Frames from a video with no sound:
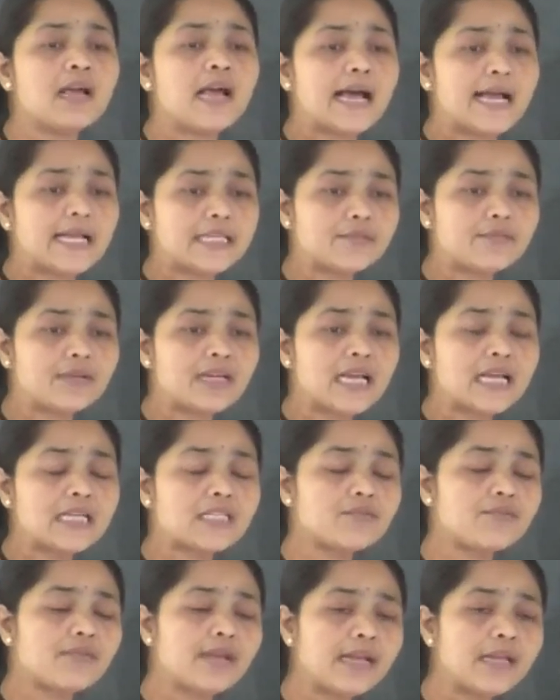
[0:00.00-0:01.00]
as well
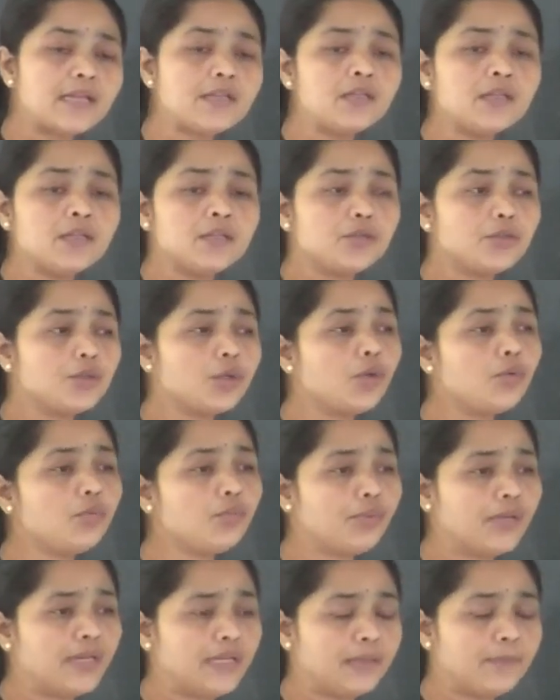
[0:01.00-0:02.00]
as when you
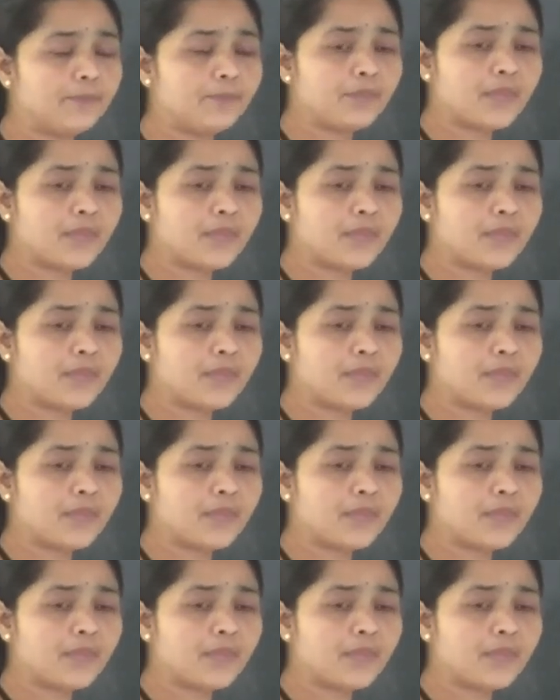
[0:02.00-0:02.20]
will